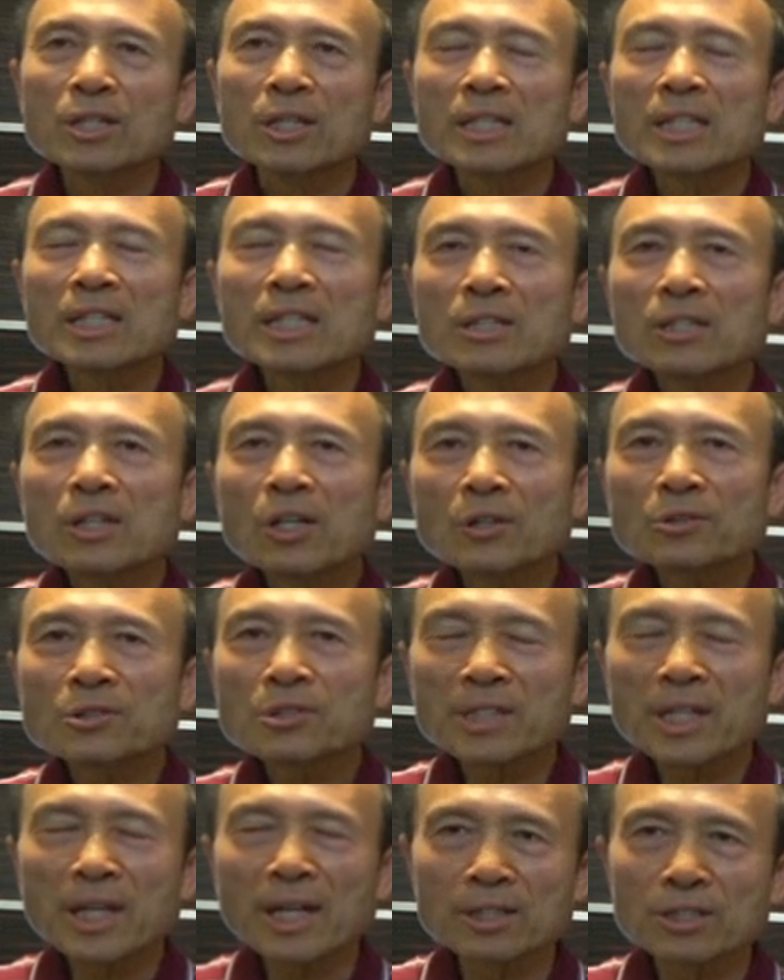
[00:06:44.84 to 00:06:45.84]
he
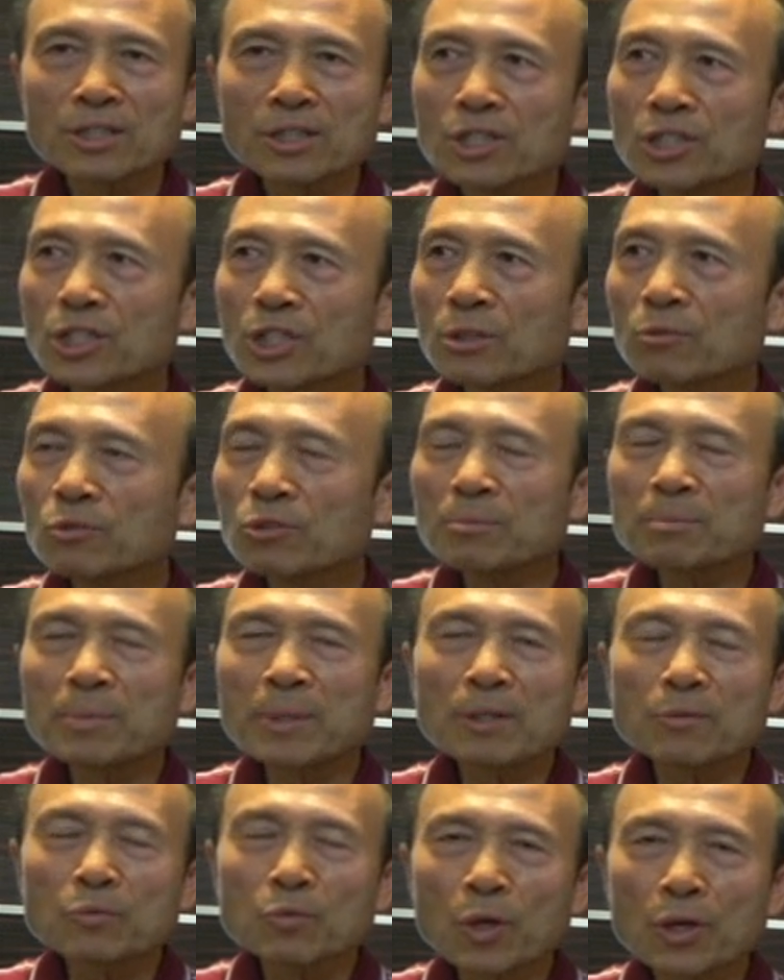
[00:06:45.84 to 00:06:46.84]
knows that she would
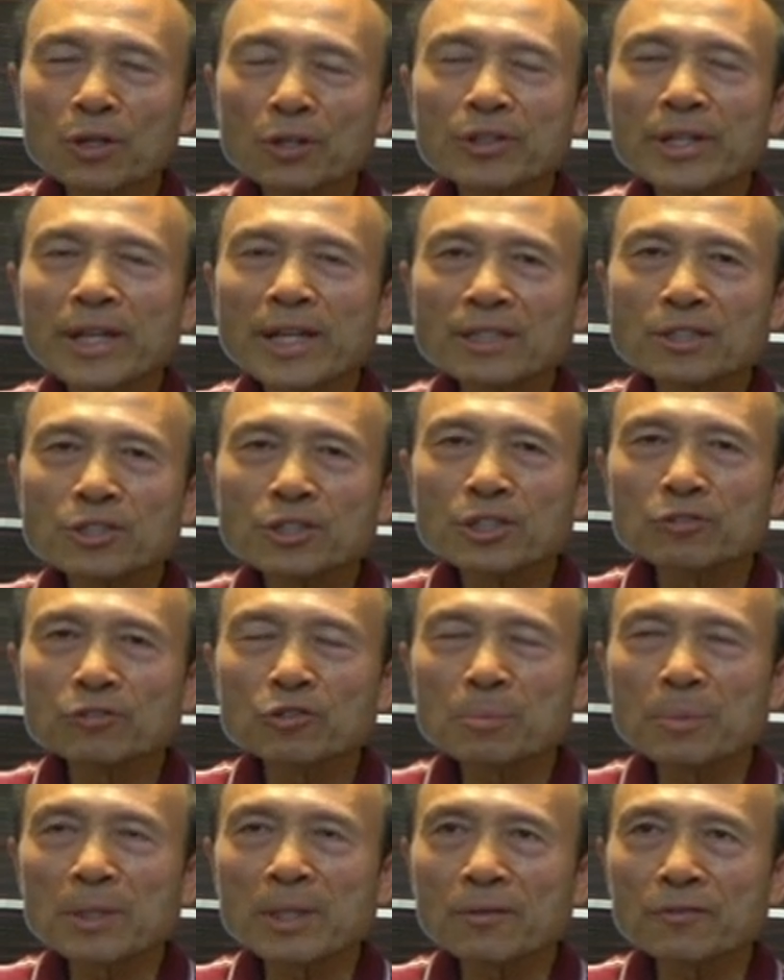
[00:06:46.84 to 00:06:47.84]
be worrying, she
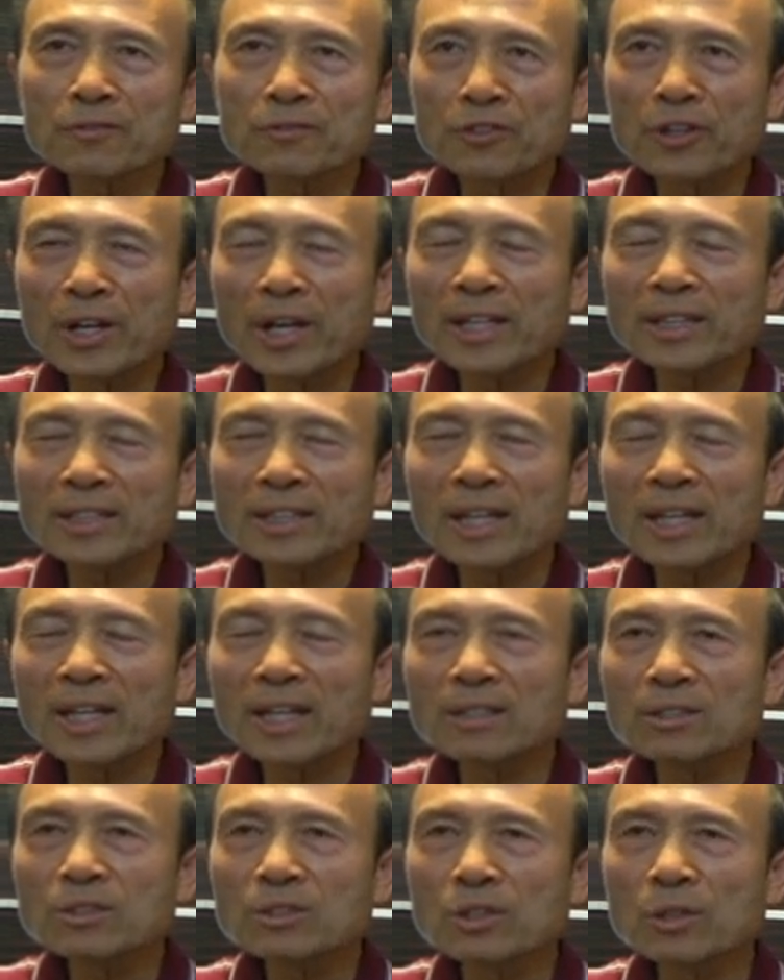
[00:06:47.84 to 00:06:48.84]
would be afraid,
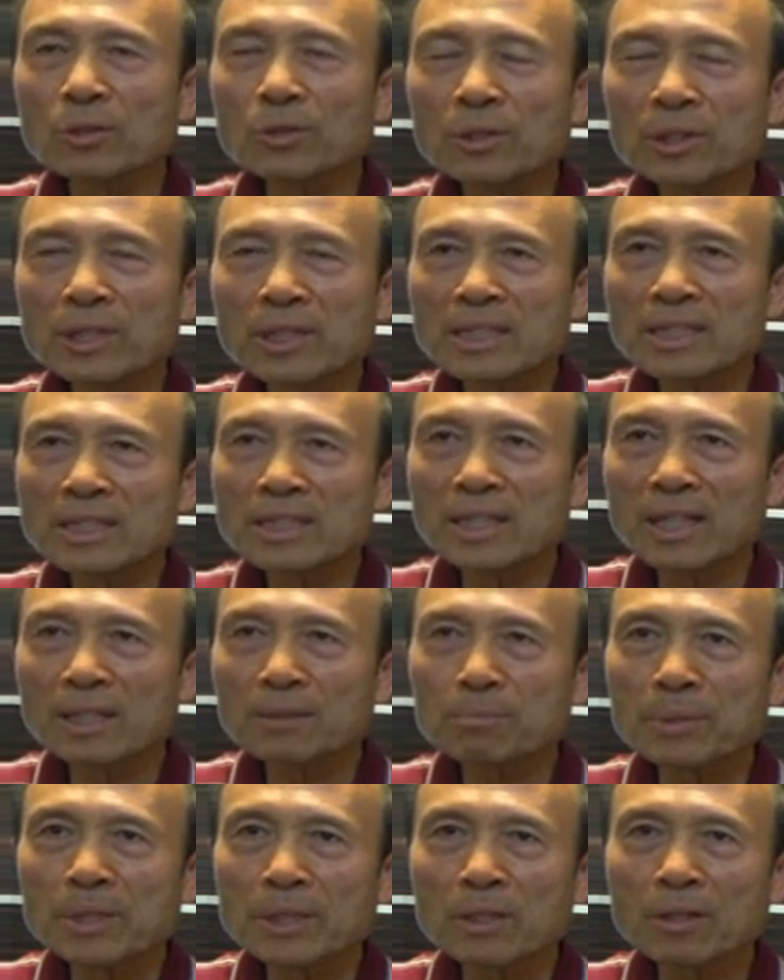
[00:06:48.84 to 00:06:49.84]
and so he
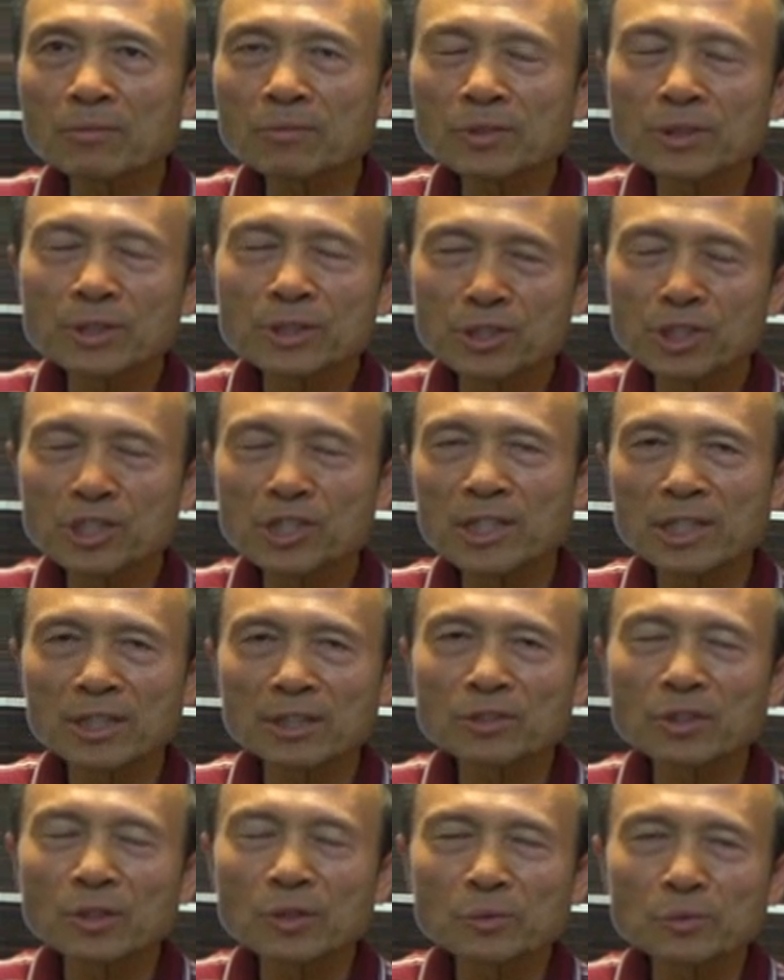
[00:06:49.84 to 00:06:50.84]
said, Be of good cheer,
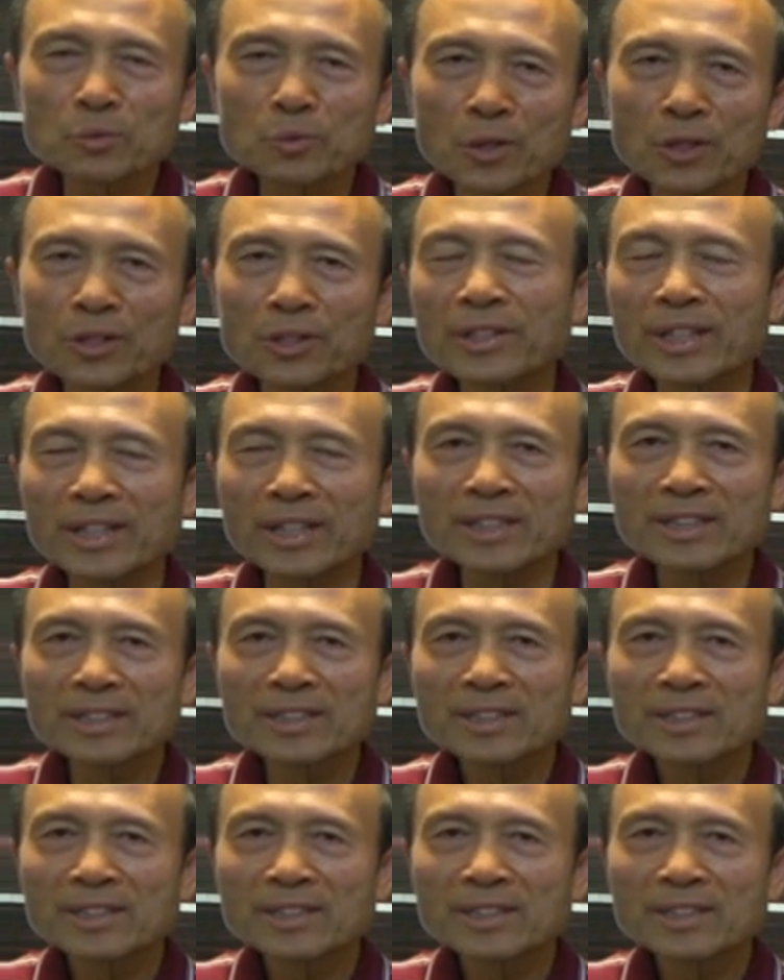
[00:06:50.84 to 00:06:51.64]
don't worry.